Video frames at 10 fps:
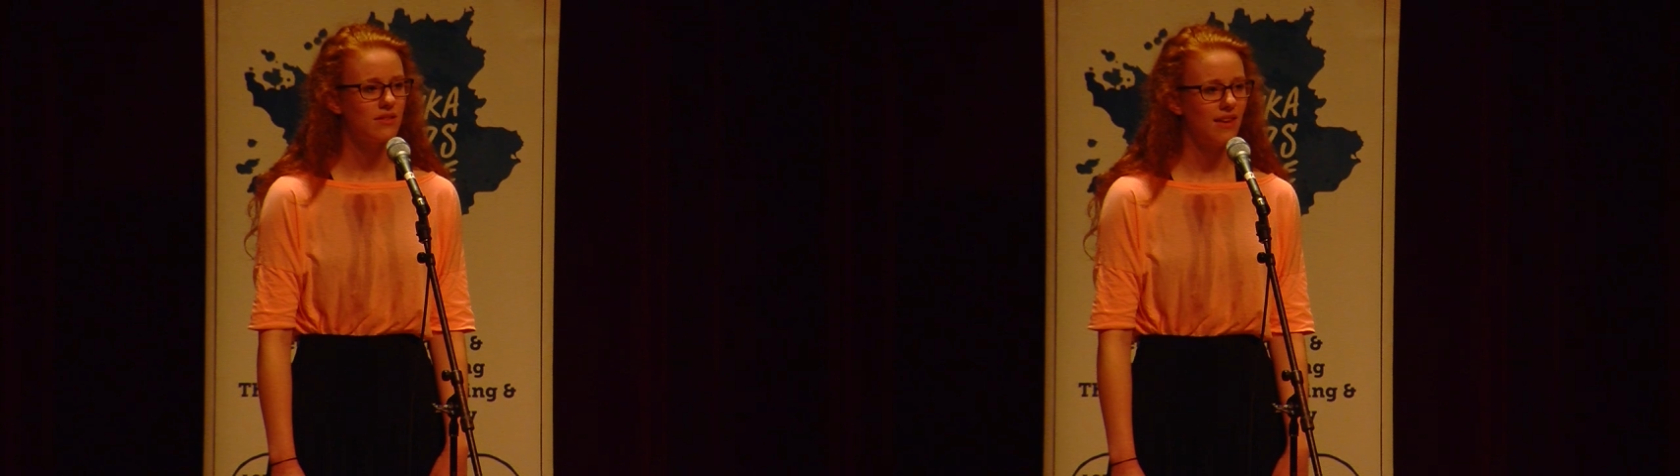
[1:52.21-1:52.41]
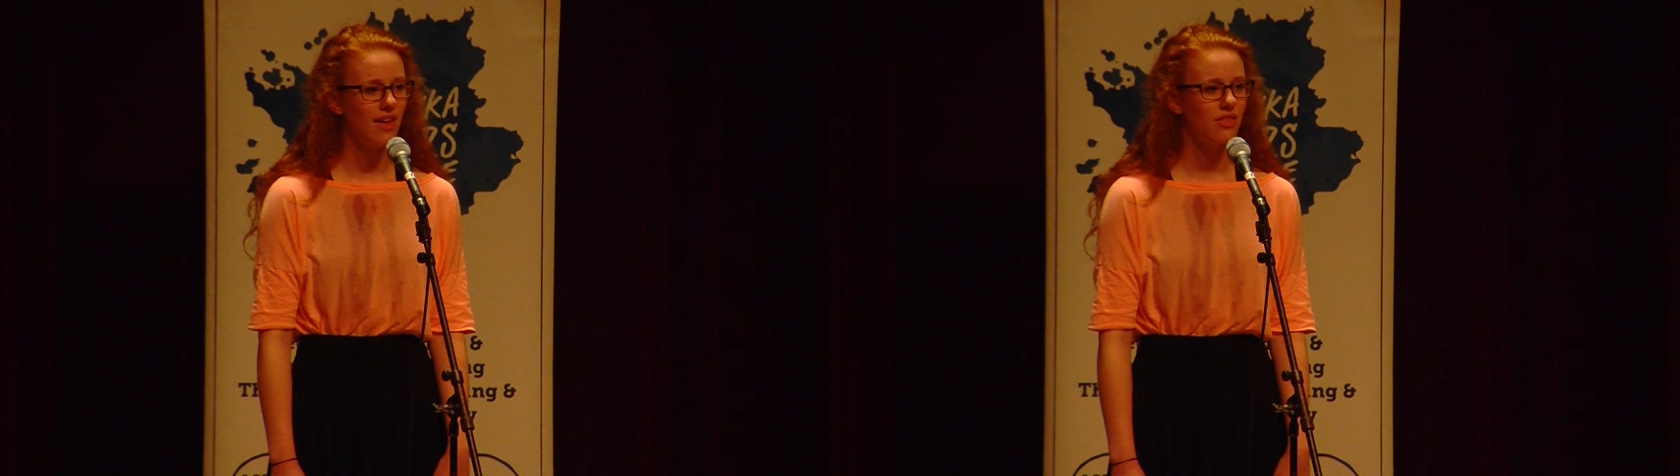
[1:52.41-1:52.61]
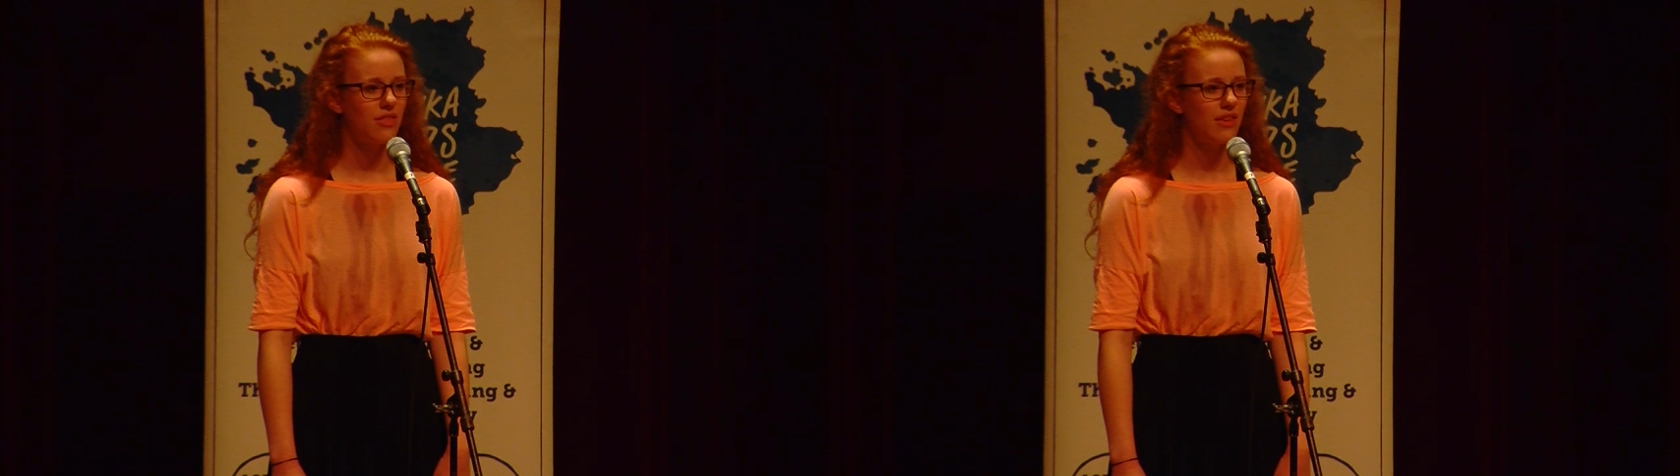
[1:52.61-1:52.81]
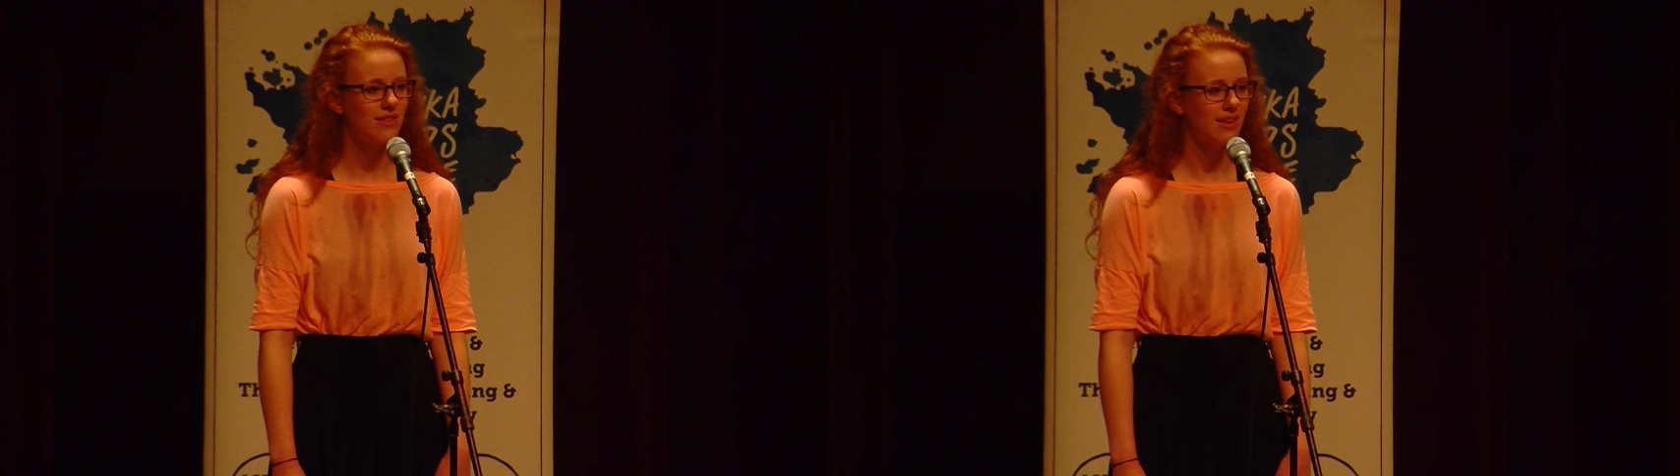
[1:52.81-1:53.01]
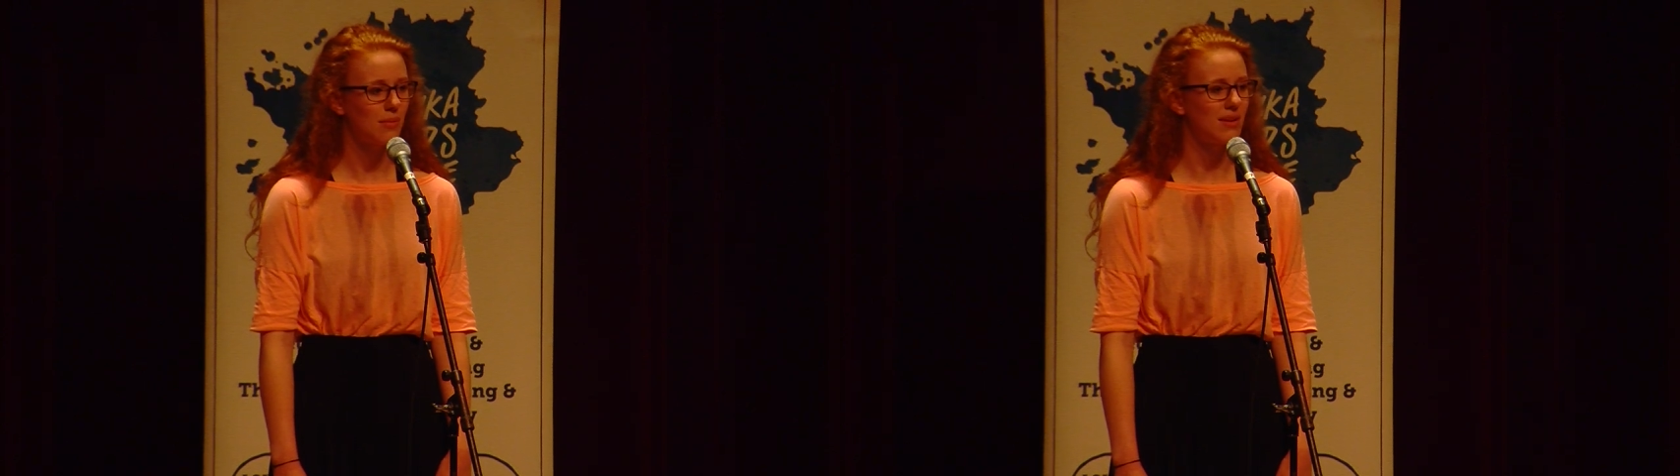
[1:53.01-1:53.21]
death
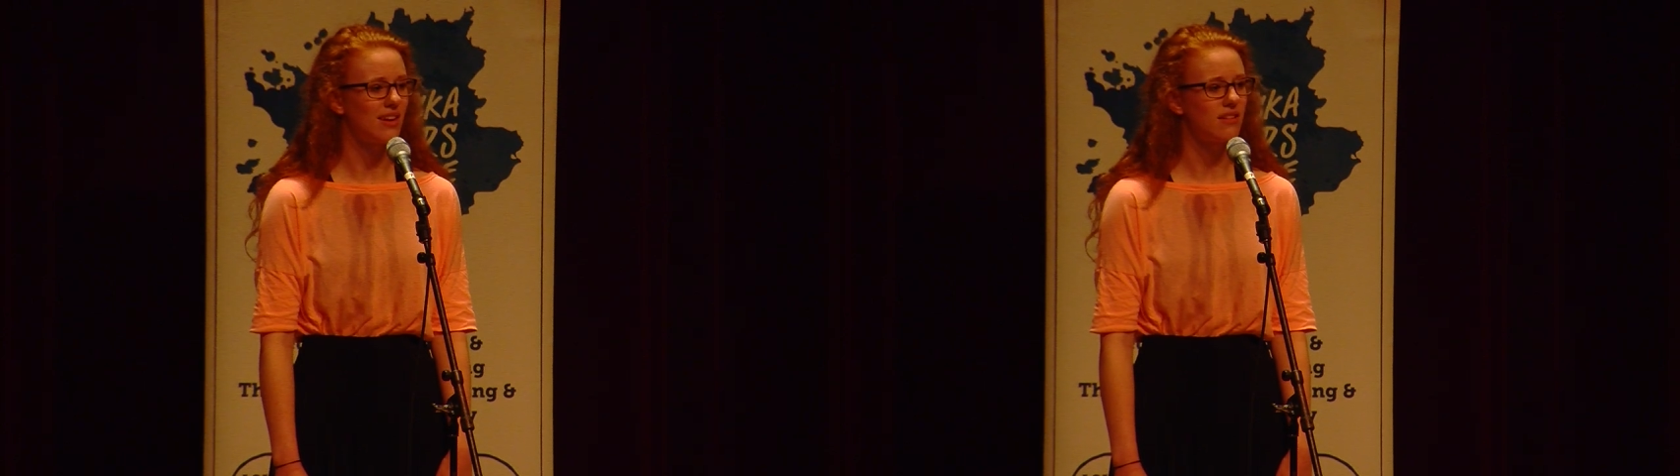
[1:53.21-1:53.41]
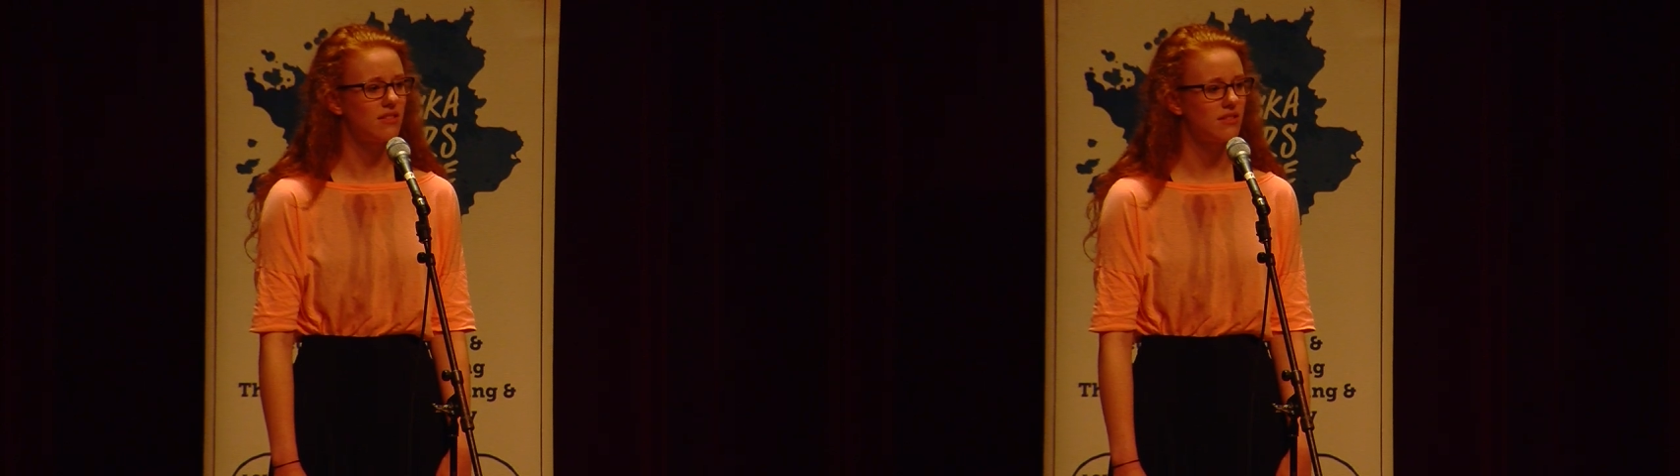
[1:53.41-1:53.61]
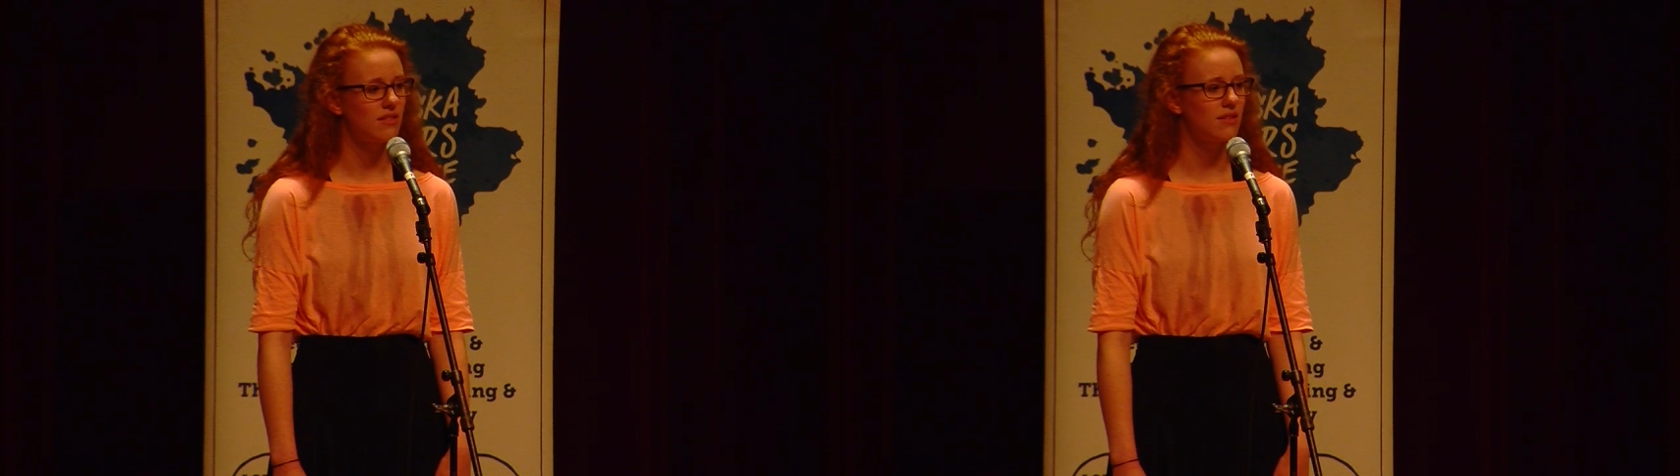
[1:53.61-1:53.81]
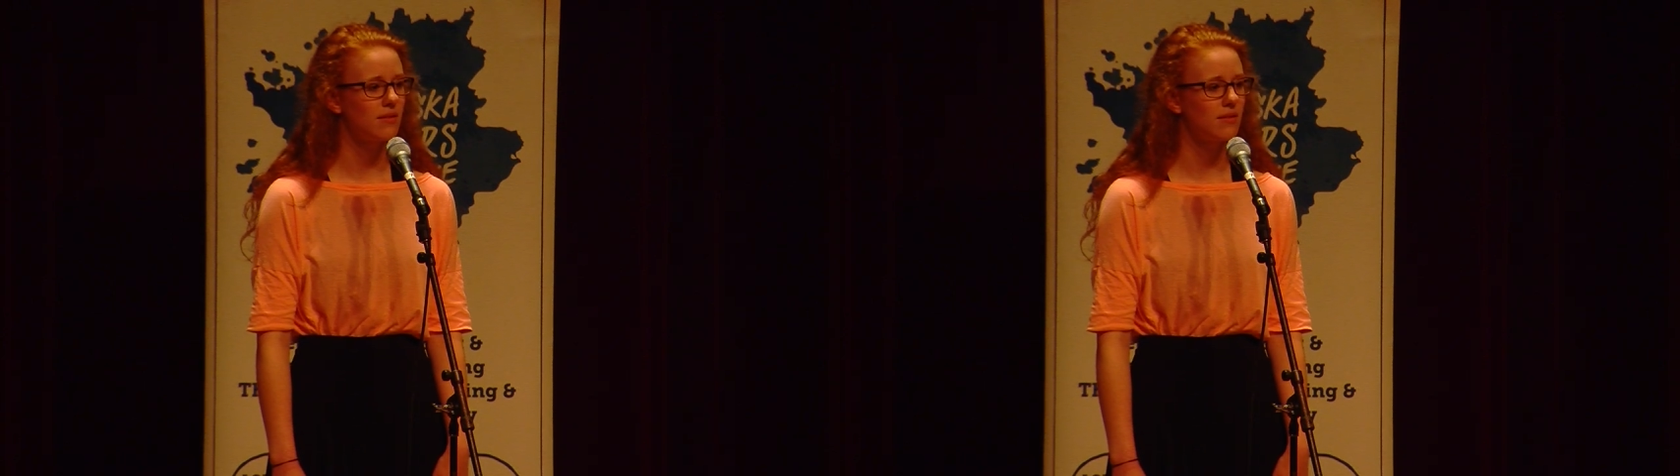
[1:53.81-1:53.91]
is imminent.